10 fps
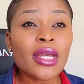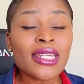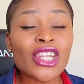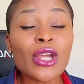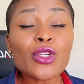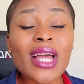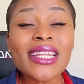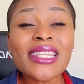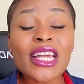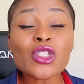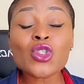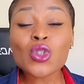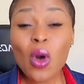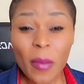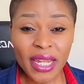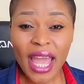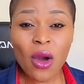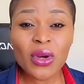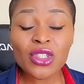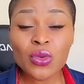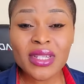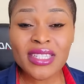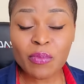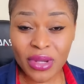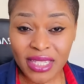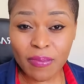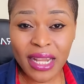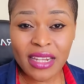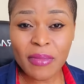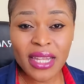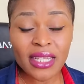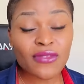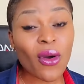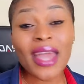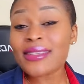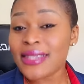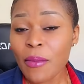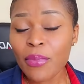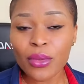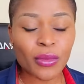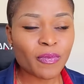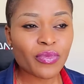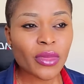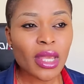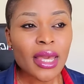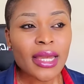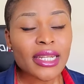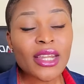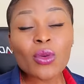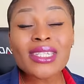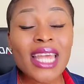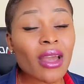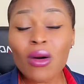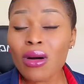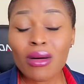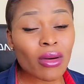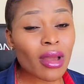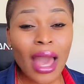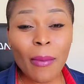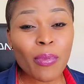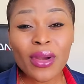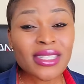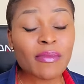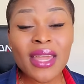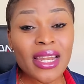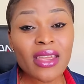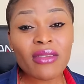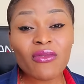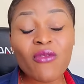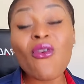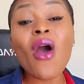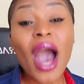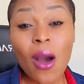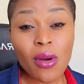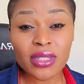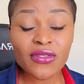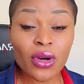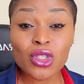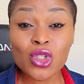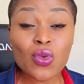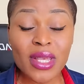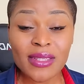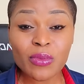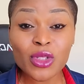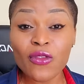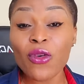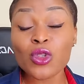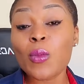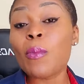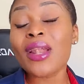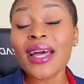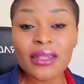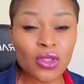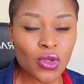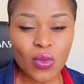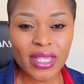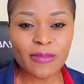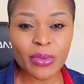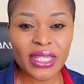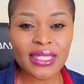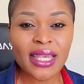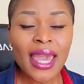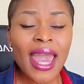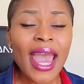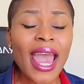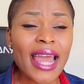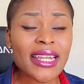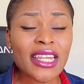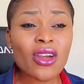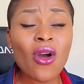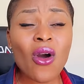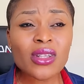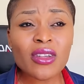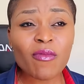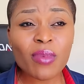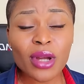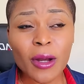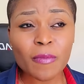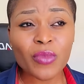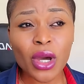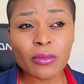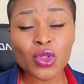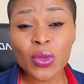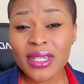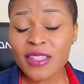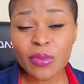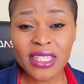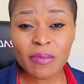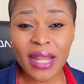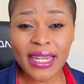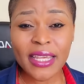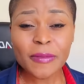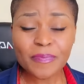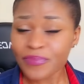they usually take so many hours during sprint planning meetings. For example, they will take approximately four hours for a two-week sprint to, for, to plan a two-week sprint, and in the course of um, um, doing the sprint planning,